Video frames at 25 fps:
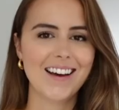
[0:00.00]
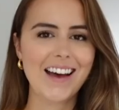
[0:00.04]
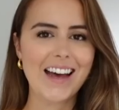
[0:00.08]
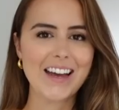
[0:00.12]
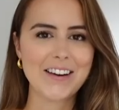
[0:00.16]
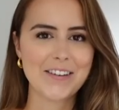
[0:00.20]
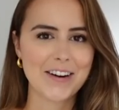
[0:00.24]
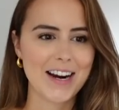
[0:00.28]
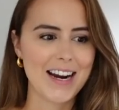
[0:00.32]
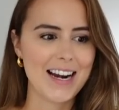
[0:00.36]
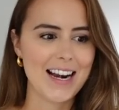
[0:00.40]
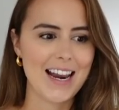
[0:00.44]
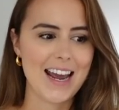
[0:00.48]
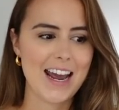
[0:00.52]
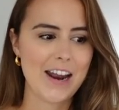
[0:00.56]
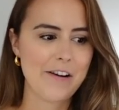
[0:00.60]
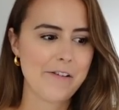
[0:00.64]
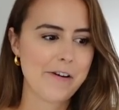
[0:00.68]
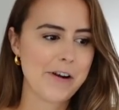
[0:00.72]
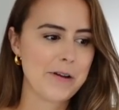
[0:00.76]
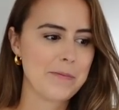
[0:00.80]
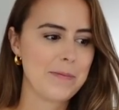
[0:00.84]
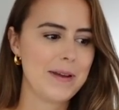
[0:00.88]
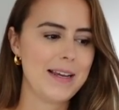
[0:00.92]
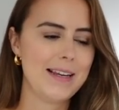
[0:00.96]
A great
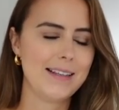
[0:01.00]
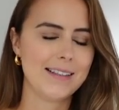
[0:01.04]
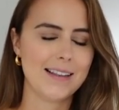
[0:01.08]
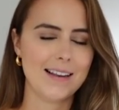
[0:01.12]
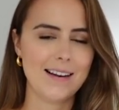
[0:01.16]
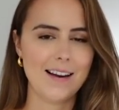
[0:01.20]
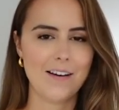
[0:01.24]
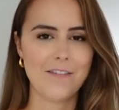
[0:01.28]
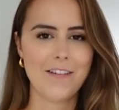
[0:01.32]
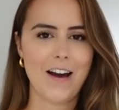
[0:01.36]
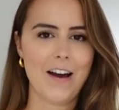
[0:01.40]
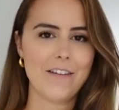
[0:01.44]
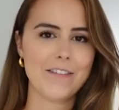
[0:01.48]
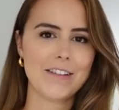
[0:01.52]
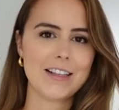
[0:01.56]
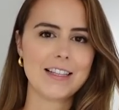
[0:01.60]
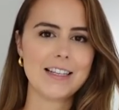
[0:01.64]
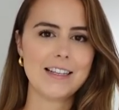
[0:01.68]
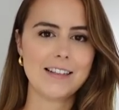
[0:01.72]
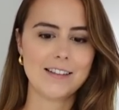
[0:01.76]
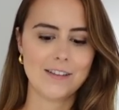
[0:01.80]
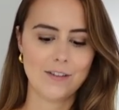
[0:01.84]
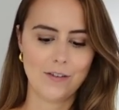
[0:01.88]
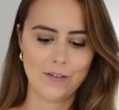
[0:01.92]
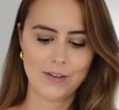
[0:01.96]
layering piece, I love having
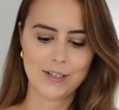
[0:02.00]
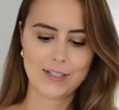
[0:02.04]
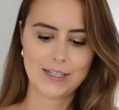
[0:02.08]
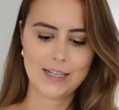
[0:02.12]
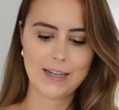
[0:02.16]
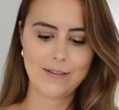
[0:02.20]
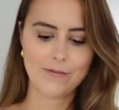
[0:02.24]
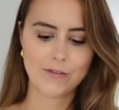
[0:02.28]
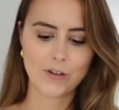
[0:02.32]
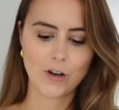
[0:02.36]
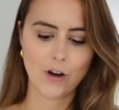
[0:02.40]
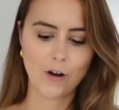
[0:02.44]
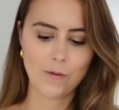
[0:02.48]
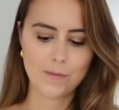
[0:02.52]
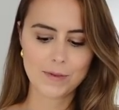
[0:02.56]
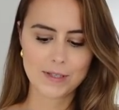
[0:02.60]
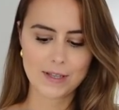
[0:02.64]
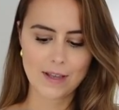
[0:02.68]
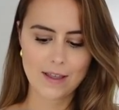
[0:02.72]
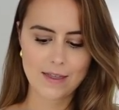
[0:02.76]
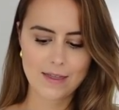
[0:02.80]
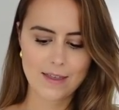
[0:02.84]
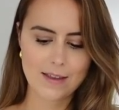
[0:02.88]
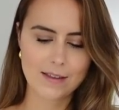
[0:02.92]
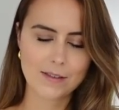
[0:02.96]
these long sleeve tops.
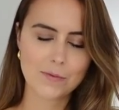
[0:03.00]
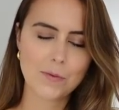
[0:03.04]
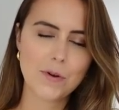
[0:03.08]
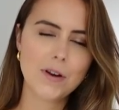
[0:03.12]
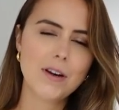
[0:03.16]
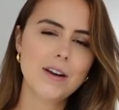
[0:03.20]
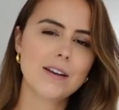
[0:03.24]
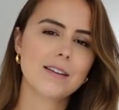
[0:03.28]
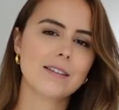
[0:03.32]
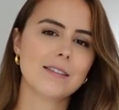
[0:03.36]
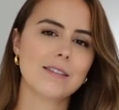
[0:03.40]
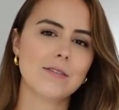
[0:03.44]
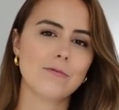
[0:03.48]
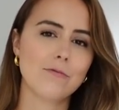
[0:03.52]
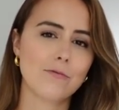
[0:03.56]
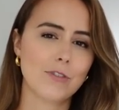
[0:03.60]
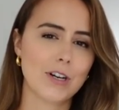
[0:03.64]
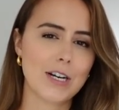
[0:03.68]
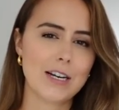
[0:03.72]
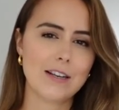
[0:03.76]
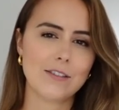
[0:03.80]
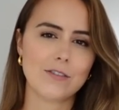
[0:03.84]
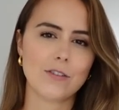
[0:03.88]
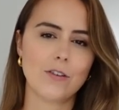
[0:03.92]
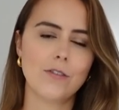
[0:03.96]
This one is
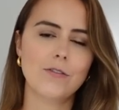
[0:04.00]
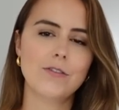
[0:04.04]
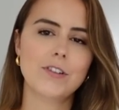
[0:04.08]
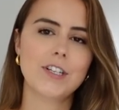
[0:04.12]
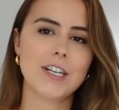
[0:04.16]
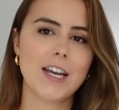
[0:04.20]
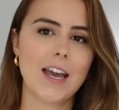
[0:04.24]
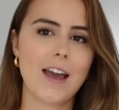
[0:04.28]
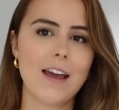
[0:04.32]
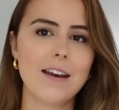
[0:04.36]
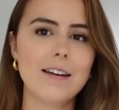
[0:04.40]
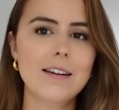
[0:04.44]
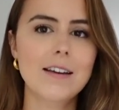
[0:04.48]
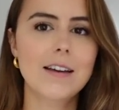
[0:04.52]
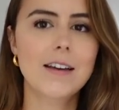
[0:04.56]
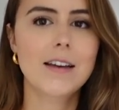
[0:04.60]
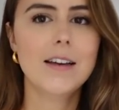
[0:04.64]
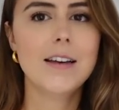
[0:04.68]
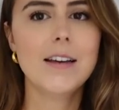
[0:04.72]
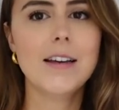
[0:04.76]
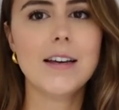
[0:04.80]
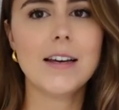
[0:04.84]
really soft again.